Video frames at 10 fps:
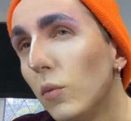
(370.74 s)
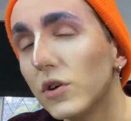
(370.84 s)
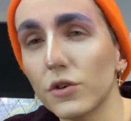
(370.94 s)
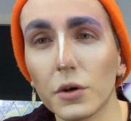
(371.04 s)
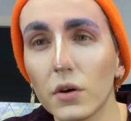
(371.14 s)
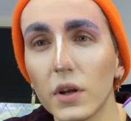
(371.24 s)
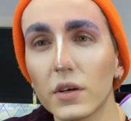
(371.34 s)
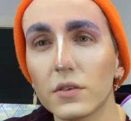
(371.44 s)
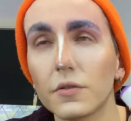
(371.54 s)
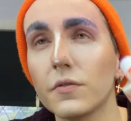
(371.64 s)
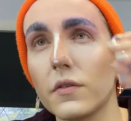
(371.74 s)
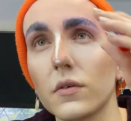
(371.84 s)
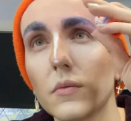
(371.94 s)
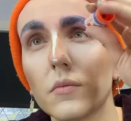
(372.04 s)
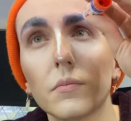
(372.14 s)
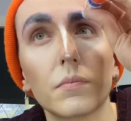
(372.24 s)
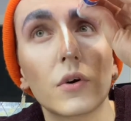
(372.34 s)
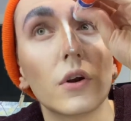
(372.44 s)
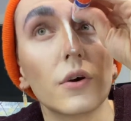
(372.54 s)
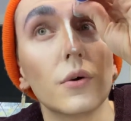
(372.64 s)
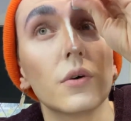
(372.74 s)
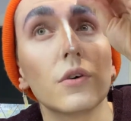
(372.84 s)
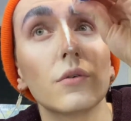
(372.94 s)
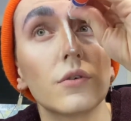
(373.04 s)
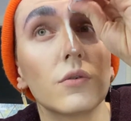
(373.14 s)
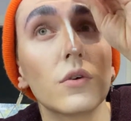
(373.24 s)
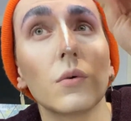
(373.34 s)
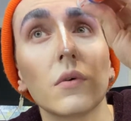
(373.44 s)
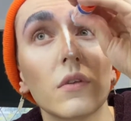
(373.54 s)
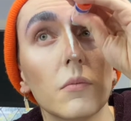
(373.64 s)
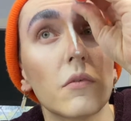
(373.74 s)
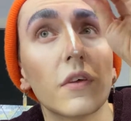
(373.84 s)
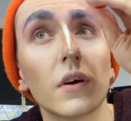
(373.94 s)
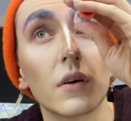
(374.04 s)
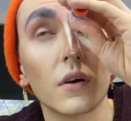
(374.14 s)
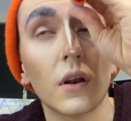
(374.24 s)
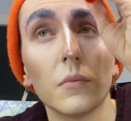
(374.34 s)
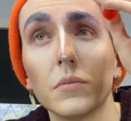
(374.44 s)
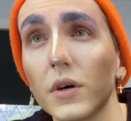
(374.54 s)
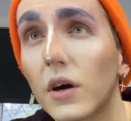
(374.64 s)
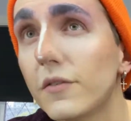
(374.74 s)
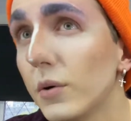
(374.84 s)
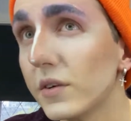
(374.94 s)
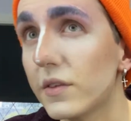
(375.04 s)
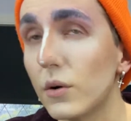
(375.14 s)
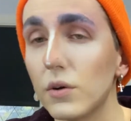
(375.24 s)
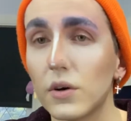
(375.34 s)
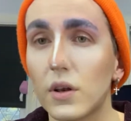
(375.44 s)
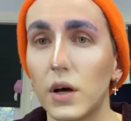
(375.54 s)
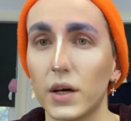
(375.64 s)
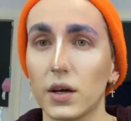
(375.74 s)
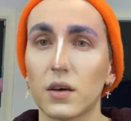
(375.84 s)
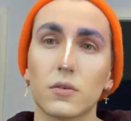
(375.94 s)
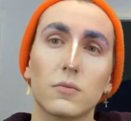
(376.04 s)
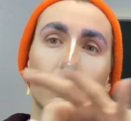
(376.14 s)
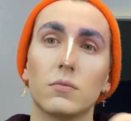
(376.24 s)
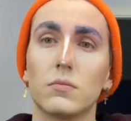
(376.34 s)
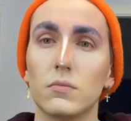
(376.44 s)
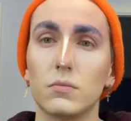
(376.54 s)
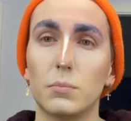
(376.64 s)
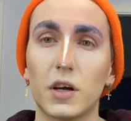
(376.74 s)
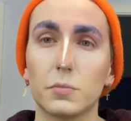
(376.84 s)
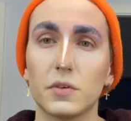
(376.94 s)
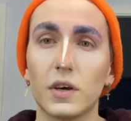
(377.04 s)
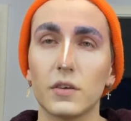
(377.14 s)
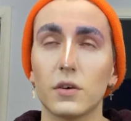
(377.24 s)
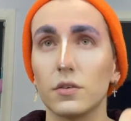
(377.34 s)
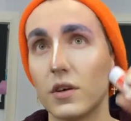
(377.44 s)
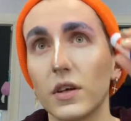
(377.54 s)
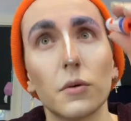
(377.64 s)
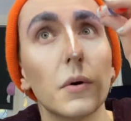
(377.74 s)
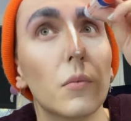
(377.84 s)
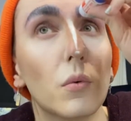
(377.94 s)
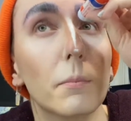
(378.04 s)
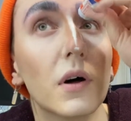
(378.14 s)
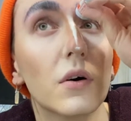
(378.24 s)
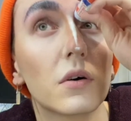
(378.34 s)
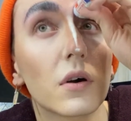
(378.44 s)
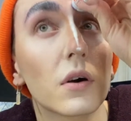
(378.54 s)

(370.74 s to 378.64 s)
when you're doing your layers of glue, you do not want them thick and clumpy, otherwise they'll look like mashed potatoes that need a bit more milk.